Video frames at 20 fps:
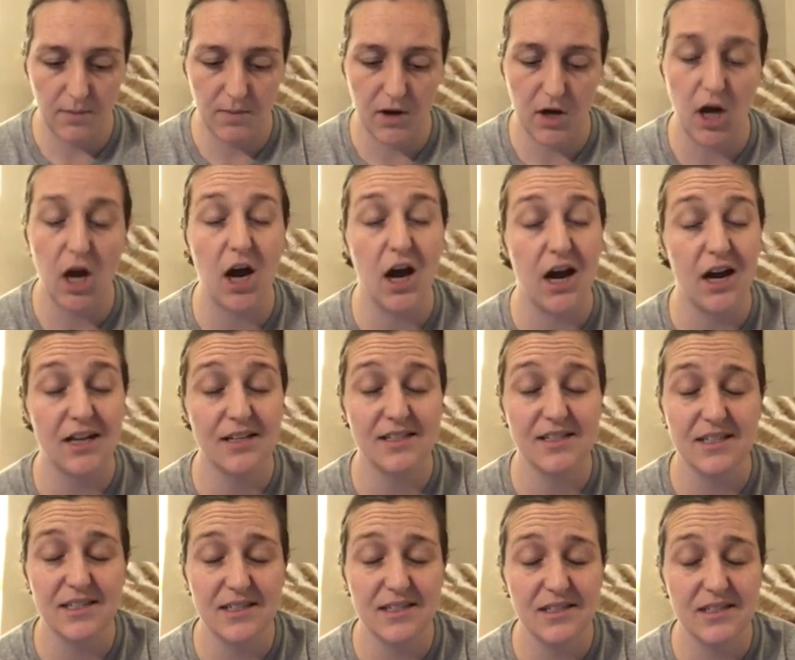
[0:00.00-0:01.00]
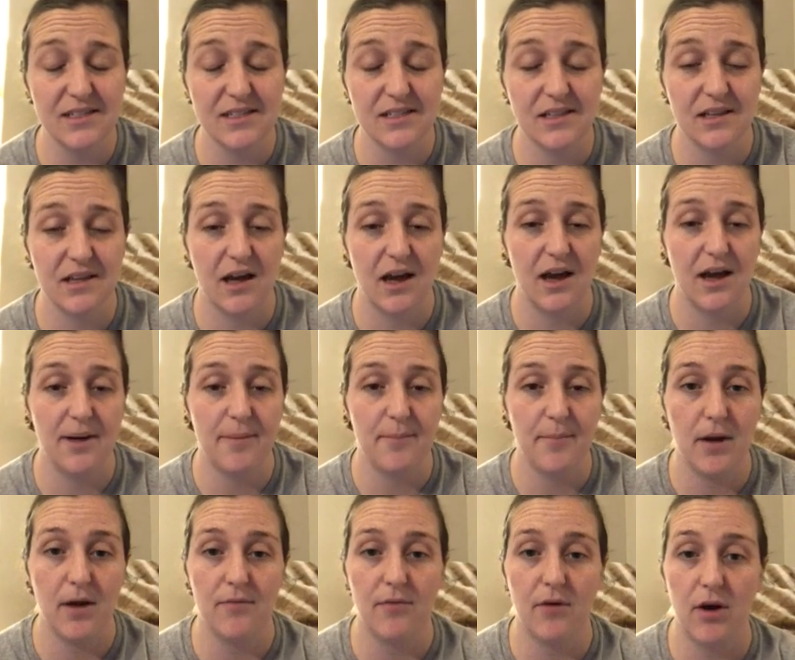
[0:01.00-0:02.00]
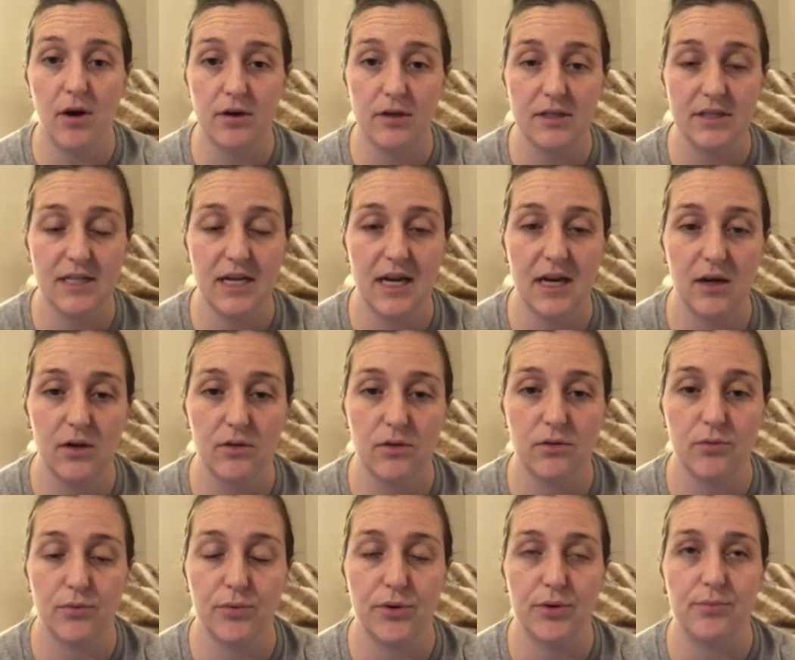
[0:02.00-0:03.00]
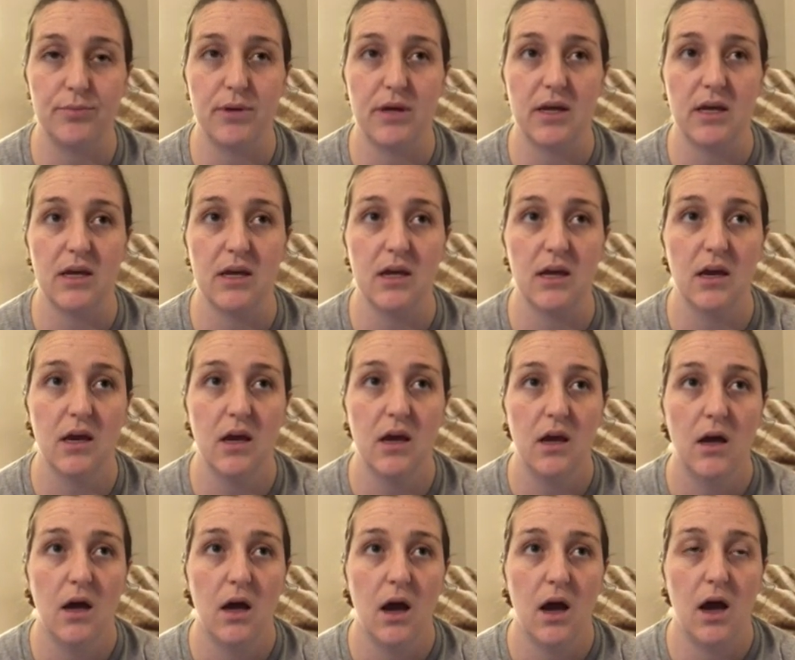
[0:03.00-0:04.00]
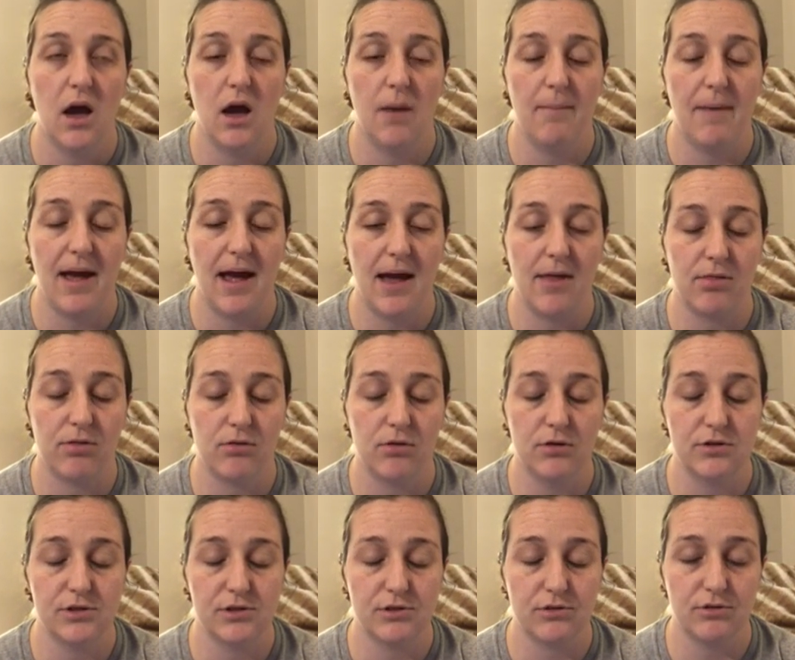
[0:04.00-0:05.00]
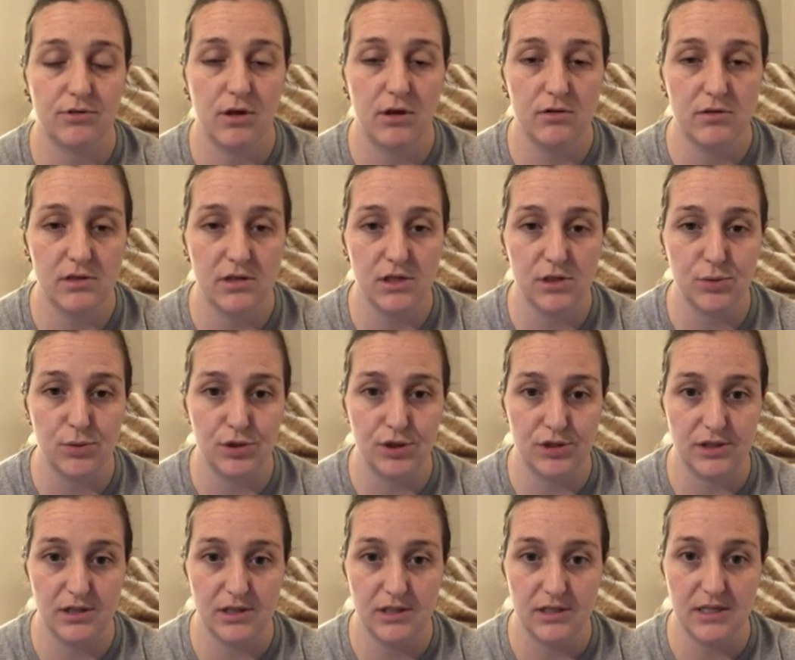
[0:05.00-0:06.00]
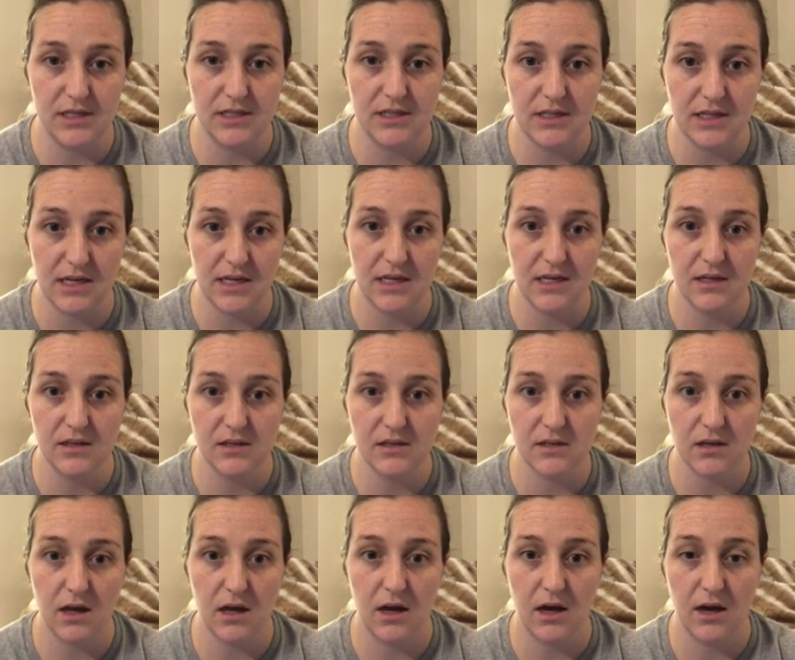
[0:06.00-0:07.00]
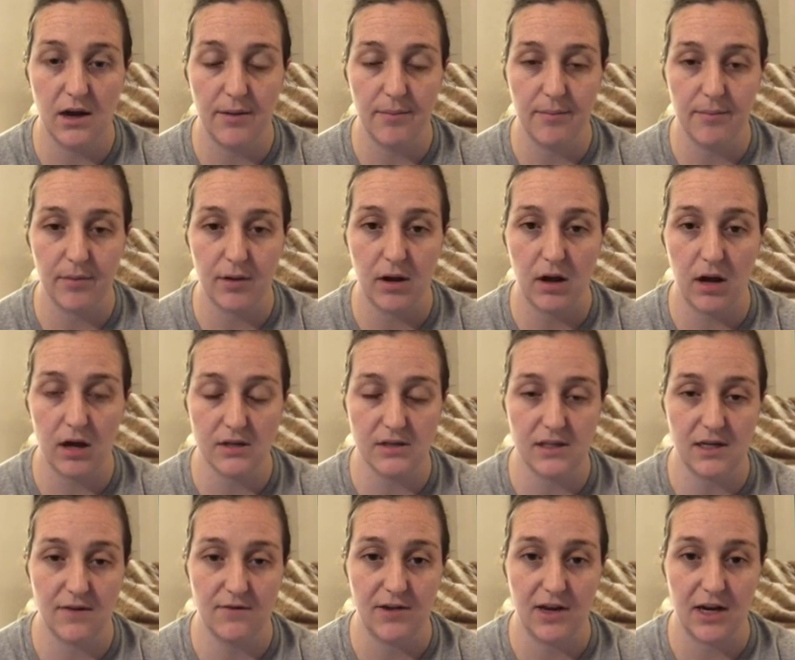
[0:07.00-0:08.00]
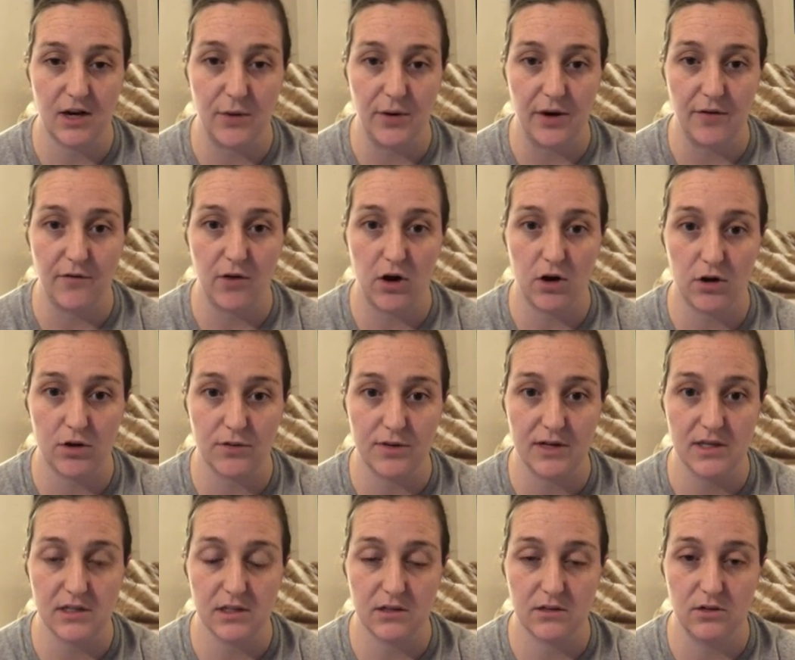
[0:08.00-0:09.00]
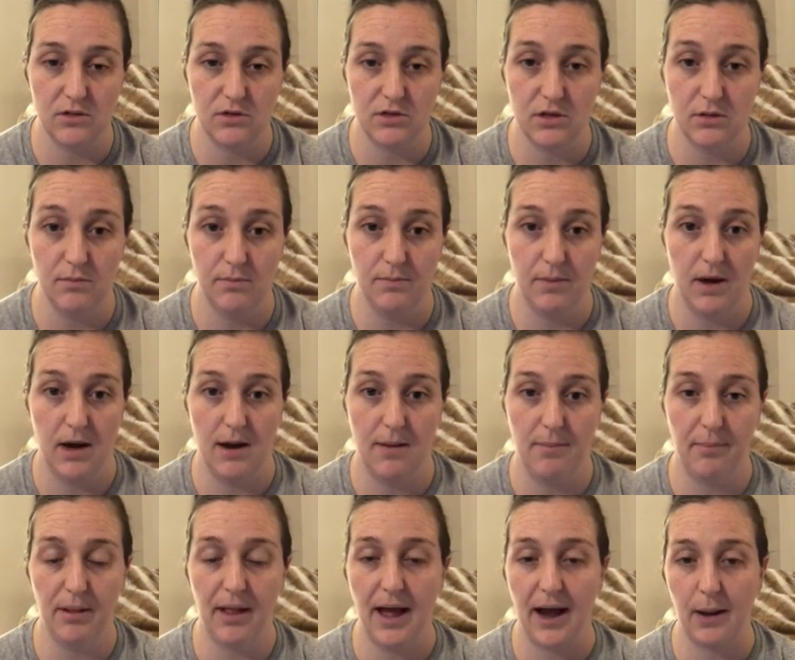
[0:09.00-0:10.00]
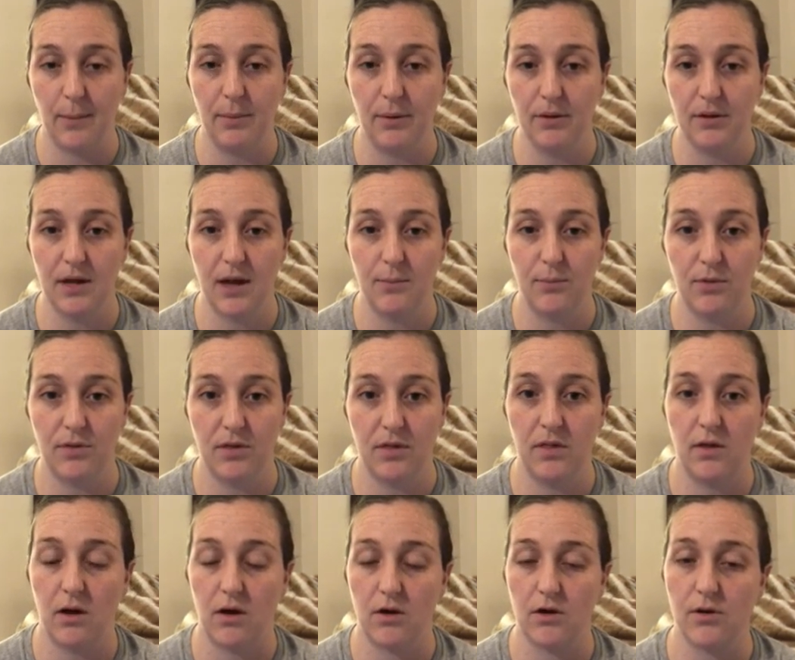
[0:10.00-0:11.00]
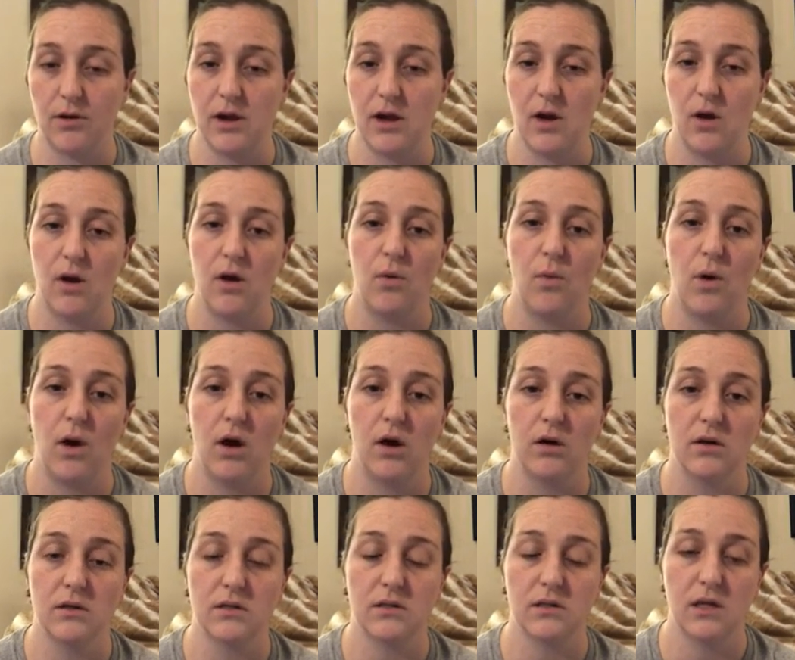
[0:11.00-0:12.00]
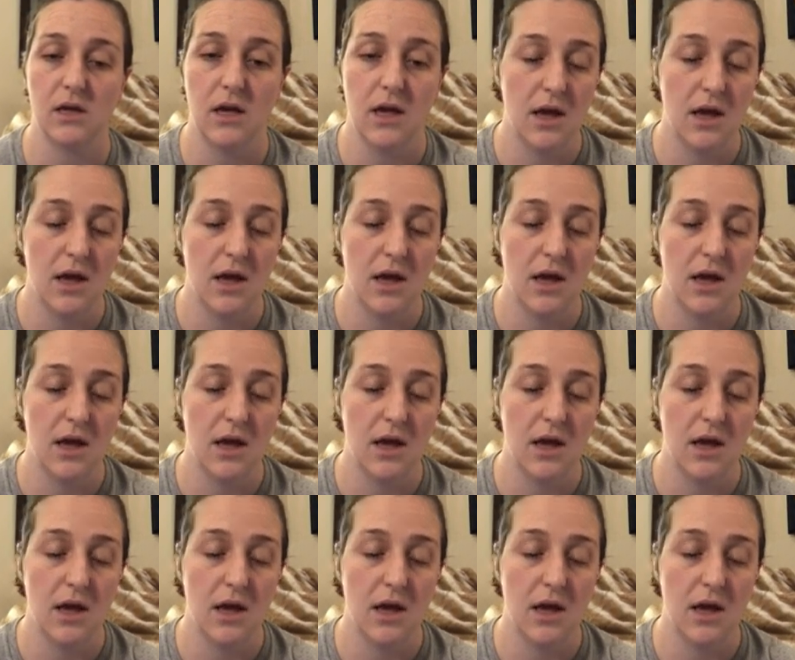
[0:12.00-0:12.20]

Causes of a heart attack would be atherosclerosis, which is a disease causing a narrowing of arteries due to plaque buildup within the artery walls.